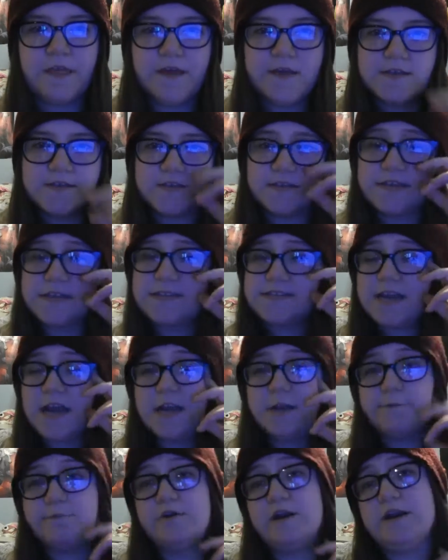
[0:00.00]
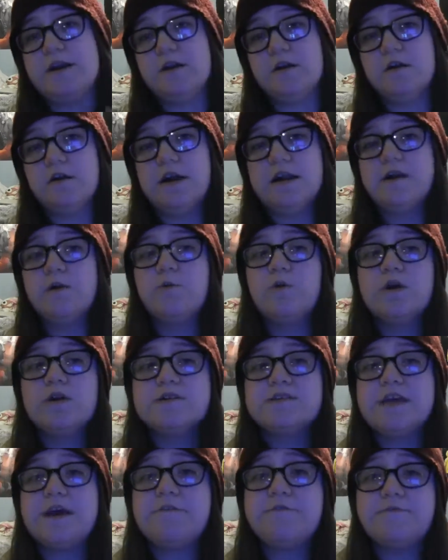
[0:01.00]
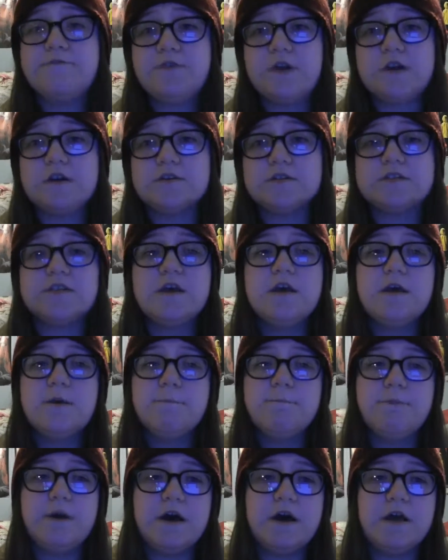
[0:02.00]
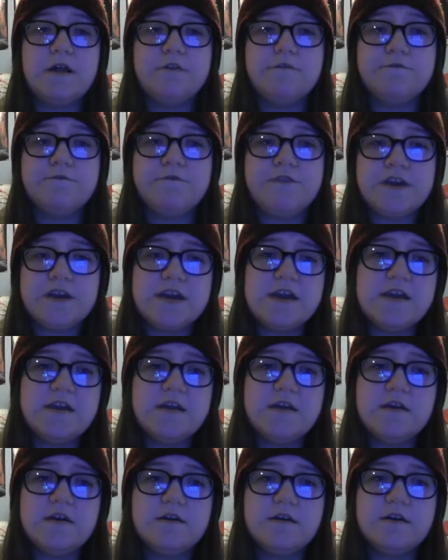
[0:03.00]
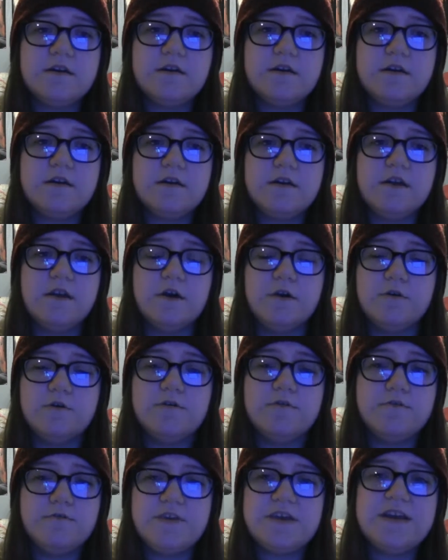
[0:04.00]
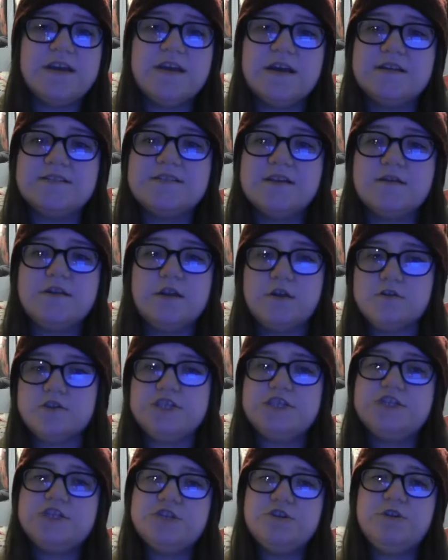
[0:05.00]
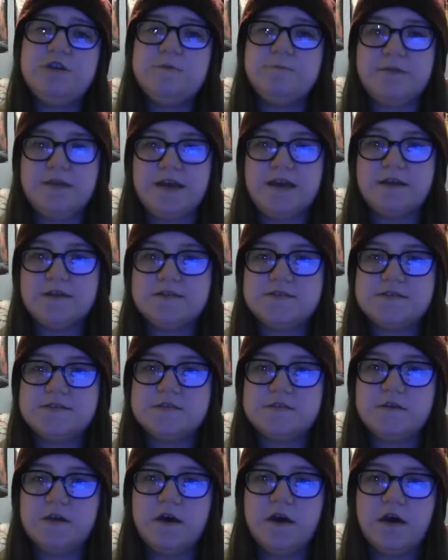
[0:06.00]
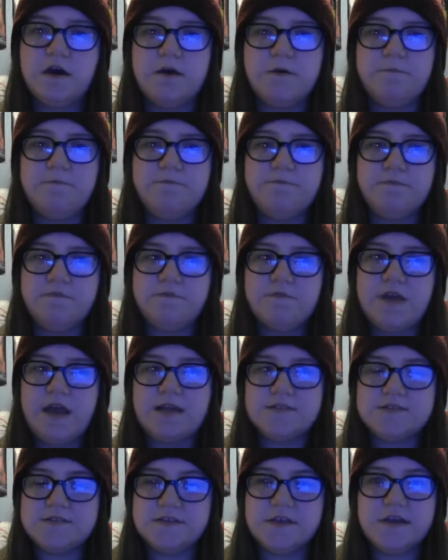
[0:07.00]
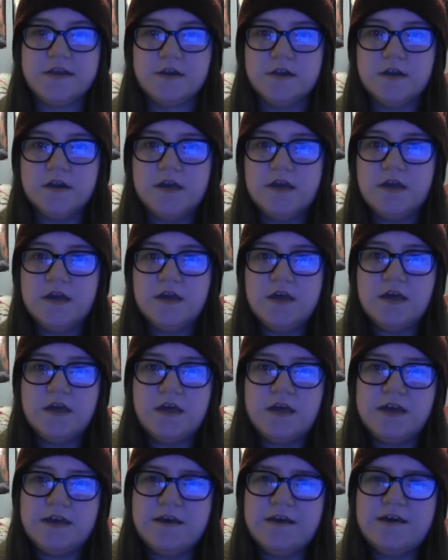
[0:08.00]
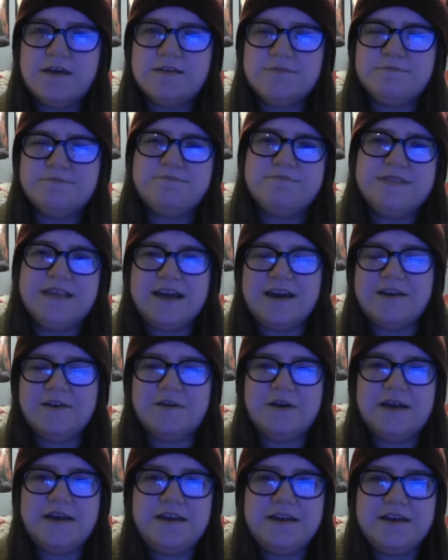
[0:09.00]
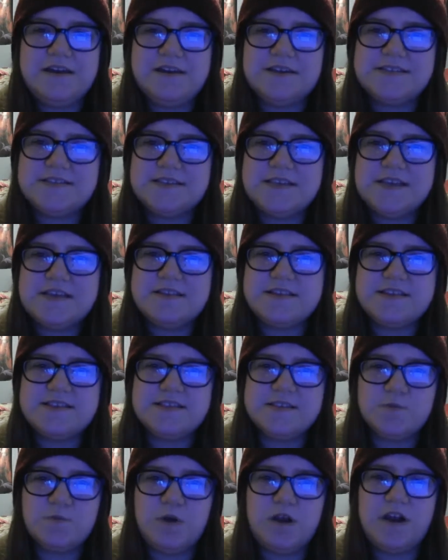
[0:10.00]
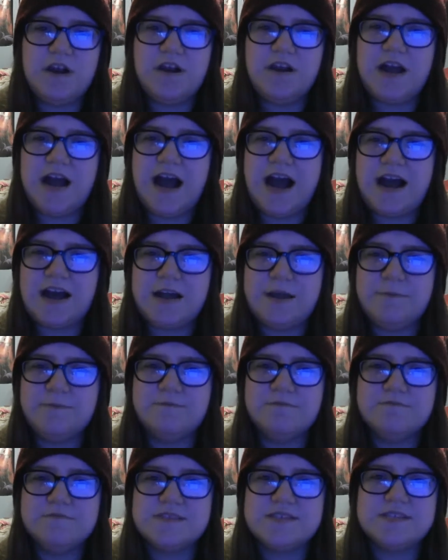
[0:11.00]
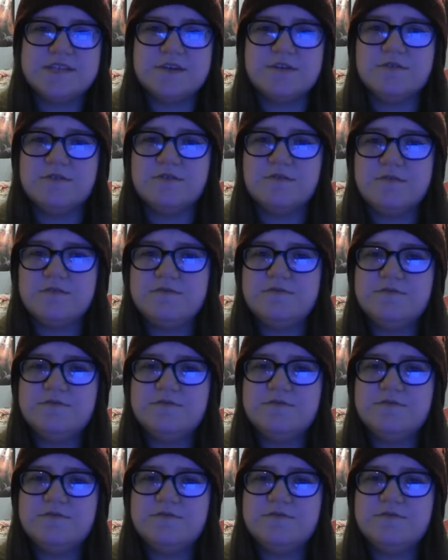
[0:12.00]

So they decide to prank her, and it works at first, but Vicky ends up, you know, she's shooting blanks at Slater. Now, see, this is where I'm still